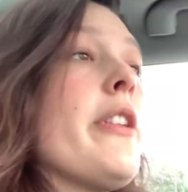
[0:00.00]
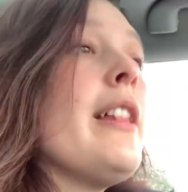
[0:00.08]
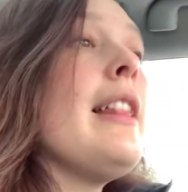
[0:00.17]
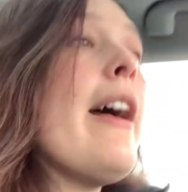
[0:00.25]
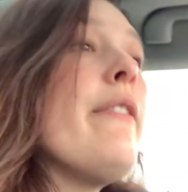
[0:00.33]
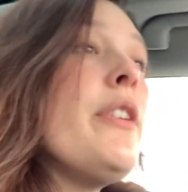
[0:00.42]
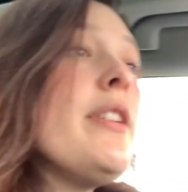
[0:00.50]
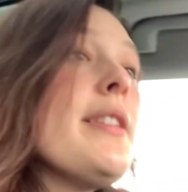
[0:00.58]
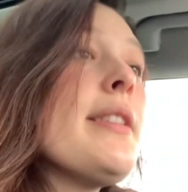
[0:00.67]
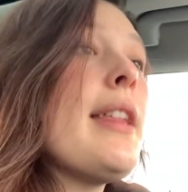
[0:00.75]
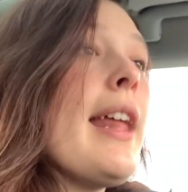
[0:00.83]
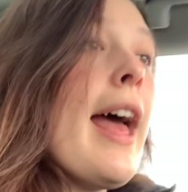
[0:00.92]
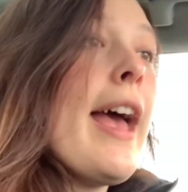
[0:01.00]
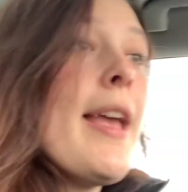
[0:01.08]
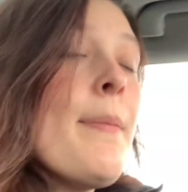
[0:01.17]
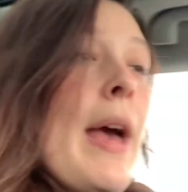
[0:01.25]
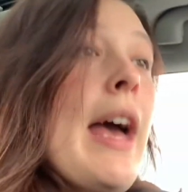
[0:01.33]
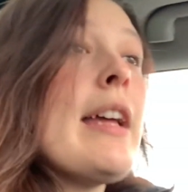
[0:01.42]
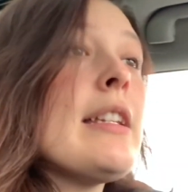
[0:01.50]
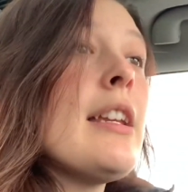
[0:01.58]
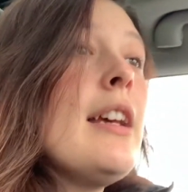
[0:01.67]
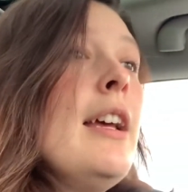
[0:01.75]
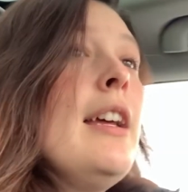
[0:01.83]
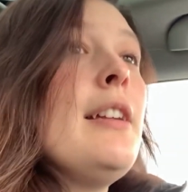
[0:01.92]
levels that I am at.
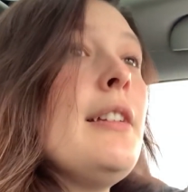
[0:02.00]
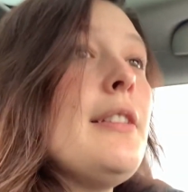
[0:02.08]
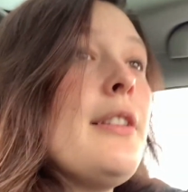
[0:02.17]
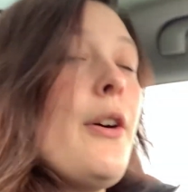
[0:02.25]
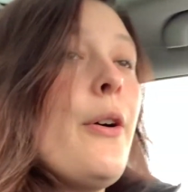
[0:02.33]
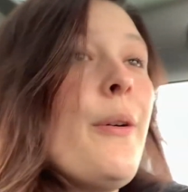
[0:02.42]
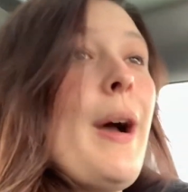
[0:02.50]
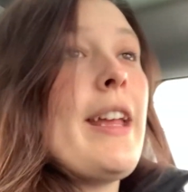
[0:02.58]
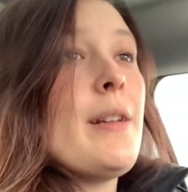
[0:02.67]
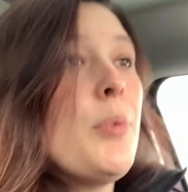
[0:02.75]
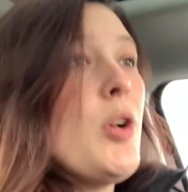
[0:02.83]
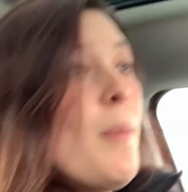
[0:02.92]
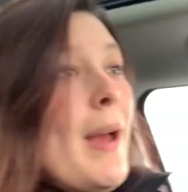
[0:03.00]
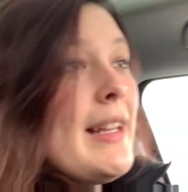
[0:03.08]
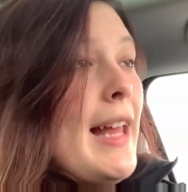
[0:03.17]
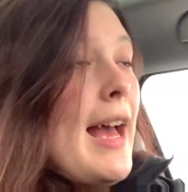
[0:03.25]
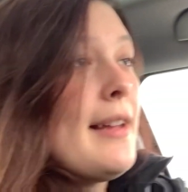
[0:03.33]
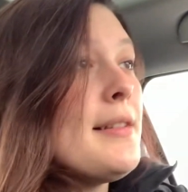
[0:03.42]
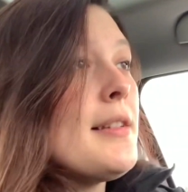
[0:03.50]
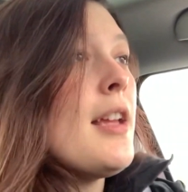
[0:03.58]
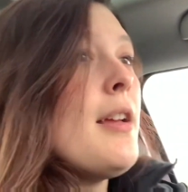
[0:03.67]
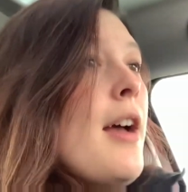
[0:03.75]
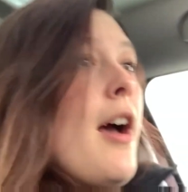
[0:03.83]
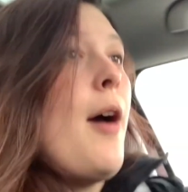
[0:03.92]
So I had to pull my test.
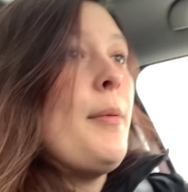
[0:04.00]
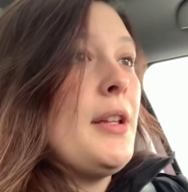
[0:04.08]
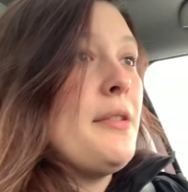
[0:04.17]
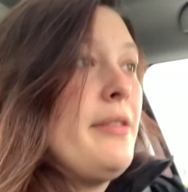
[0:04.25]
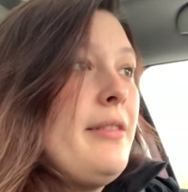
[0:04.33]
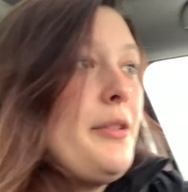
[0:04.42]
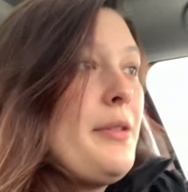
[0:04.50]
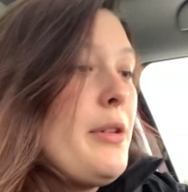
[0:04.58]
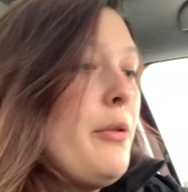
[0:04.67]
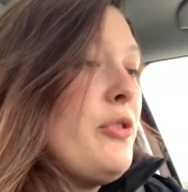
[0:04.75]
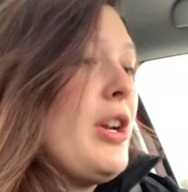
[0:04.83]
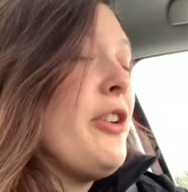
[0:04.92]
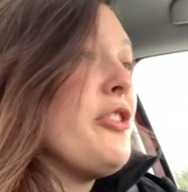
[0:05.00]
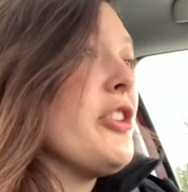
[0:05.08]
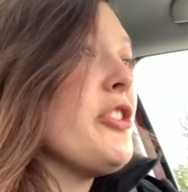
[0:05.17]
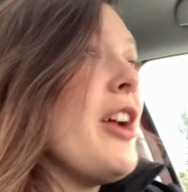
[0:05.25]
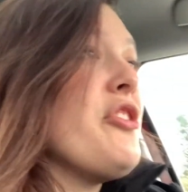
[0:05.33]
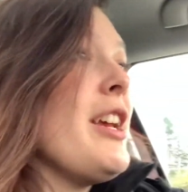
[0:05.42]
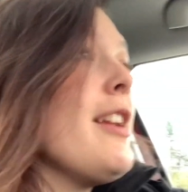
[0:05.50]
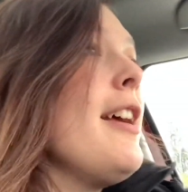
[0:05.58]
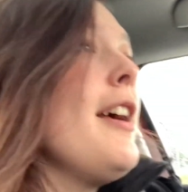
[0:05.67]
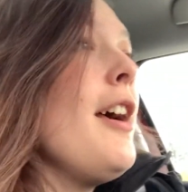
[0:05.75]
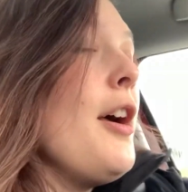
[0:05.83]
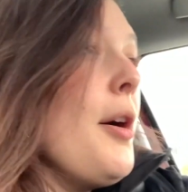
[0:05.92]
There was no judge to judge it,
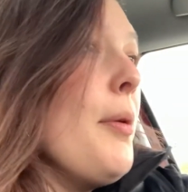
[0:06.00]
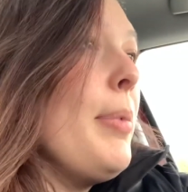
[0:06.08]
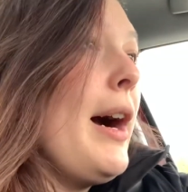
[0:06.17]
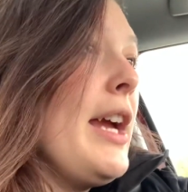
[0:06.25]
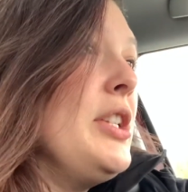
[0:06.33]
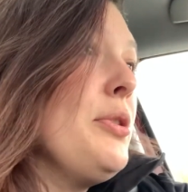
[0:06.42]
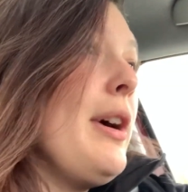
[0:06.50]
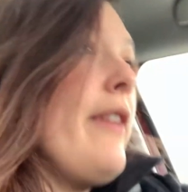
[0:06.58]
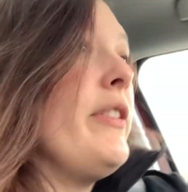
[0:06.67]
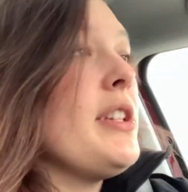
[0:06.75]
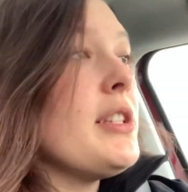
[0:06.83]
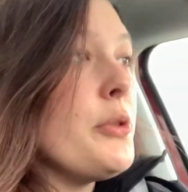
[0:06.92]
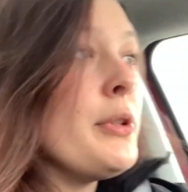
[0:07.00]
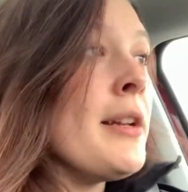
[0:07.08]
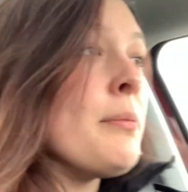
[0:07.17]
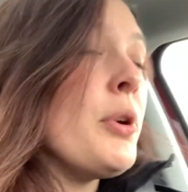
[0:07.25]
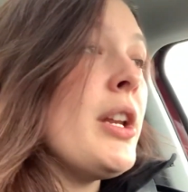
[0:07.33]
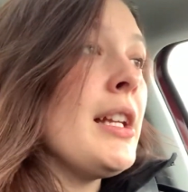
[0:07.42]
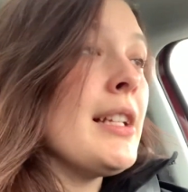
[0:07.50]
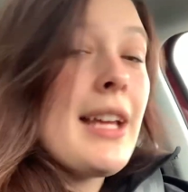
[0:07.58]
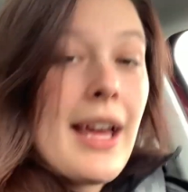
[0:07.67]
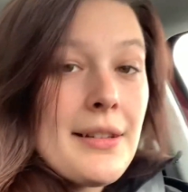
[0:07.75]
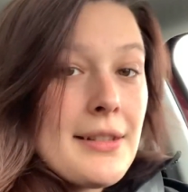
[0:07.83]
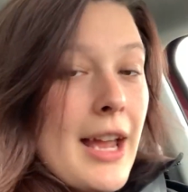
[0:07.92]
but I do have a student putting a
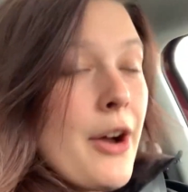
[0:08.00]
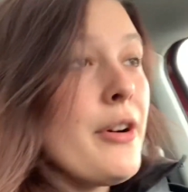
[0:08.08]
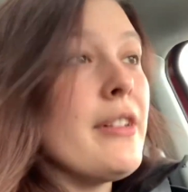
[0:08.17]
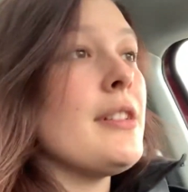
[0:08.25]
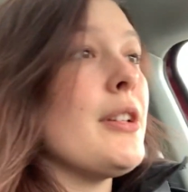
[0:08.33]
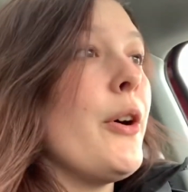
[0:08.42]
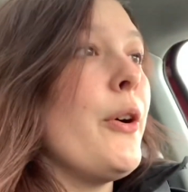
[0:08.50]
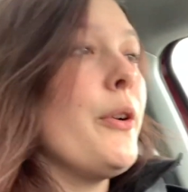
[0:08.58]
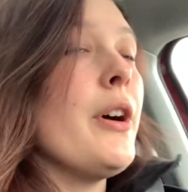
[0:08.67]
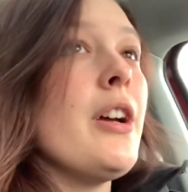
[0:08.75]
test out. So